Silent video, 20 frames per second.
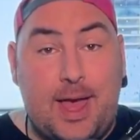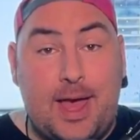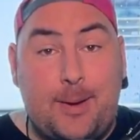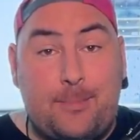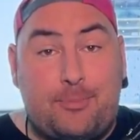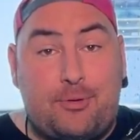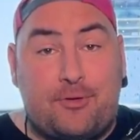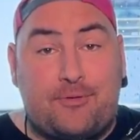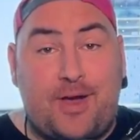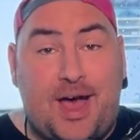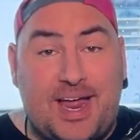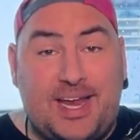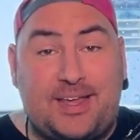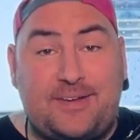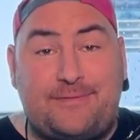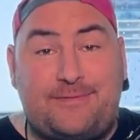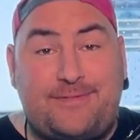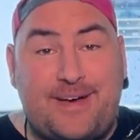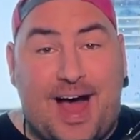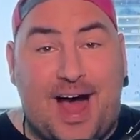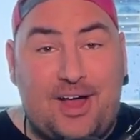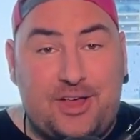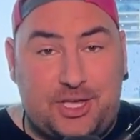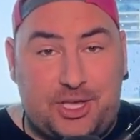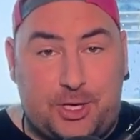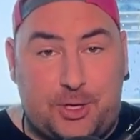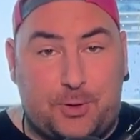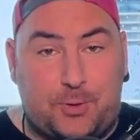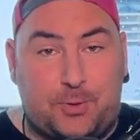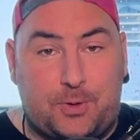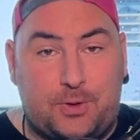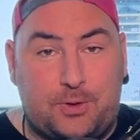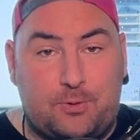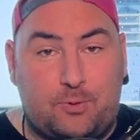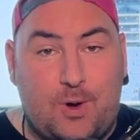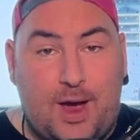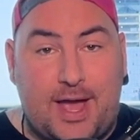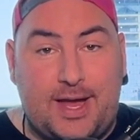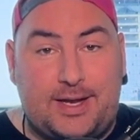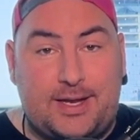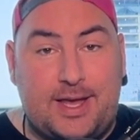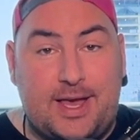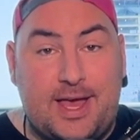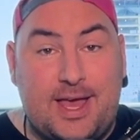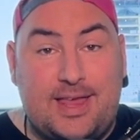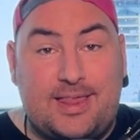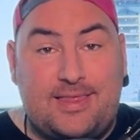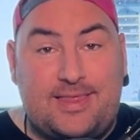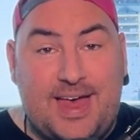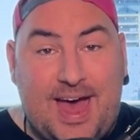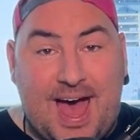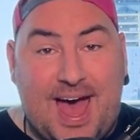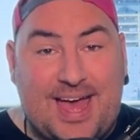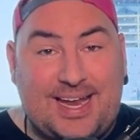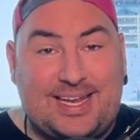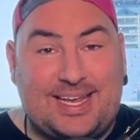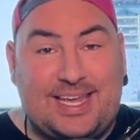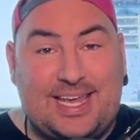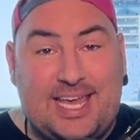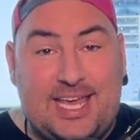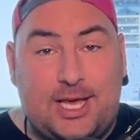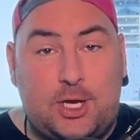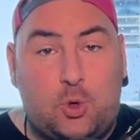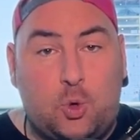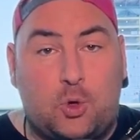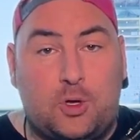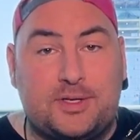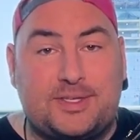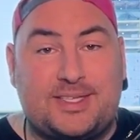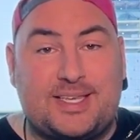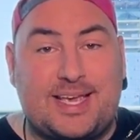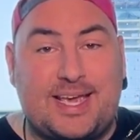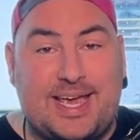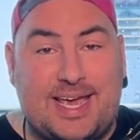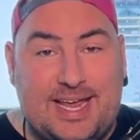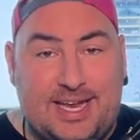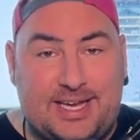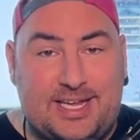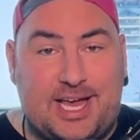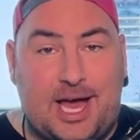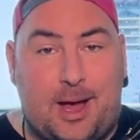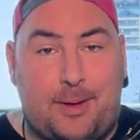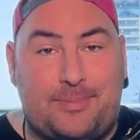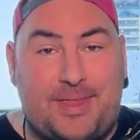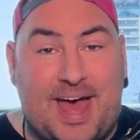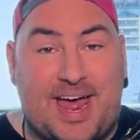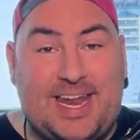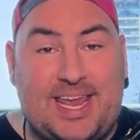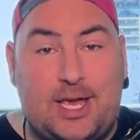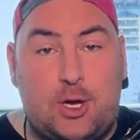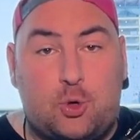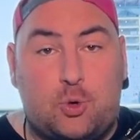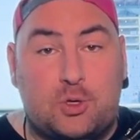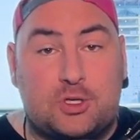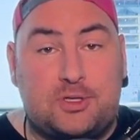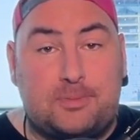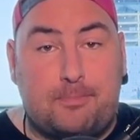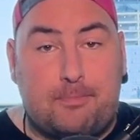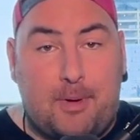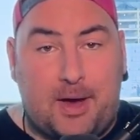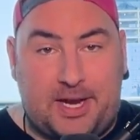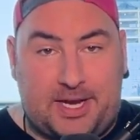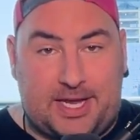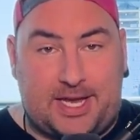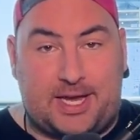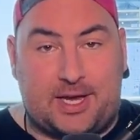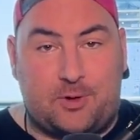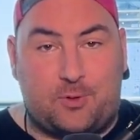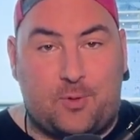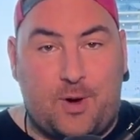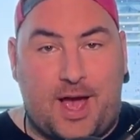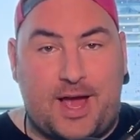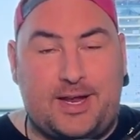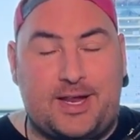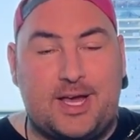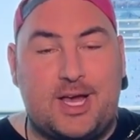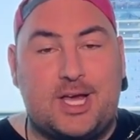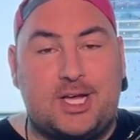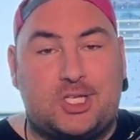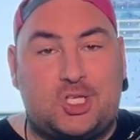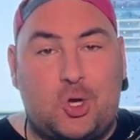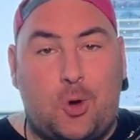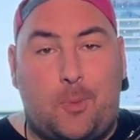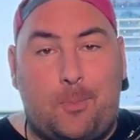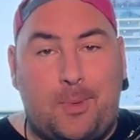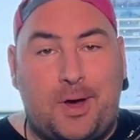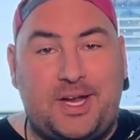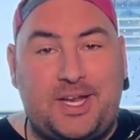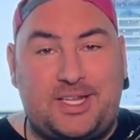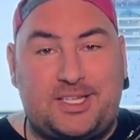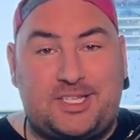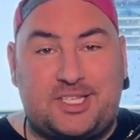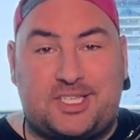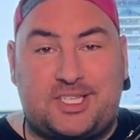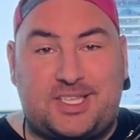Providing value, right? that equals income, that equals money, right? So money just